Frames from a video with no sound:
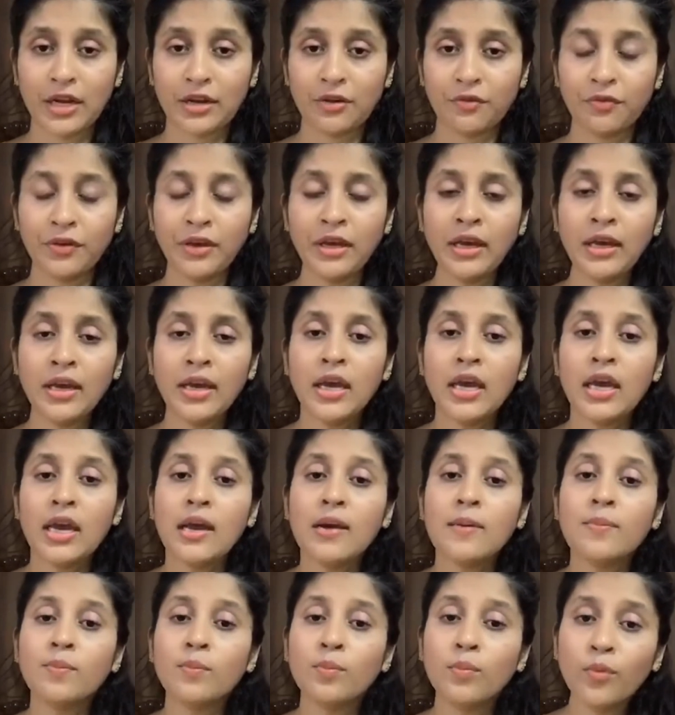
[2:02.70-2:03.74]
that way,
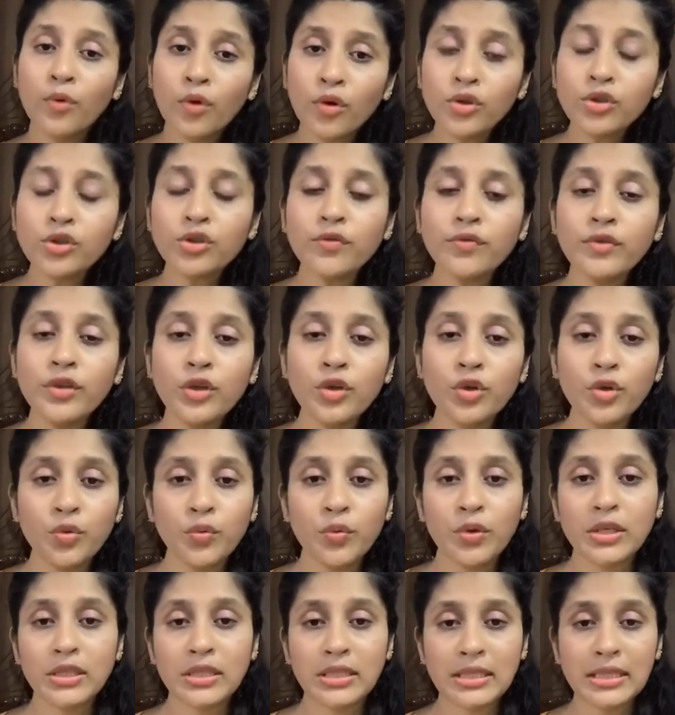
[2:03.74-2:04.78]
most of the
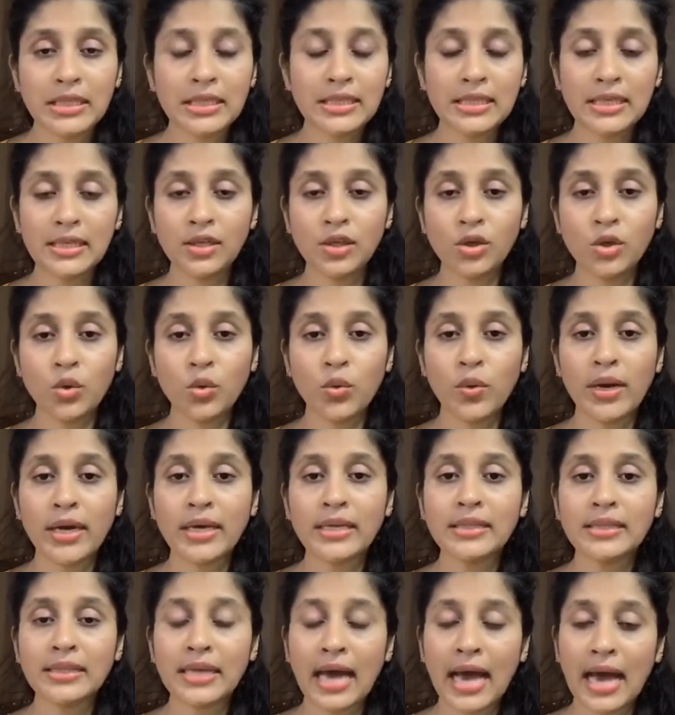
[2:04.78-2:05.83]
universities in
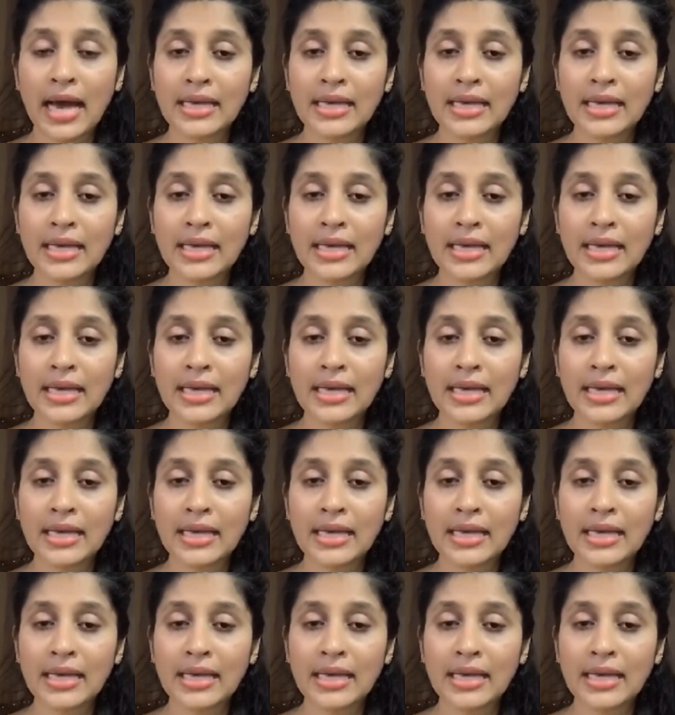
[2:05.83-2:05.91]
US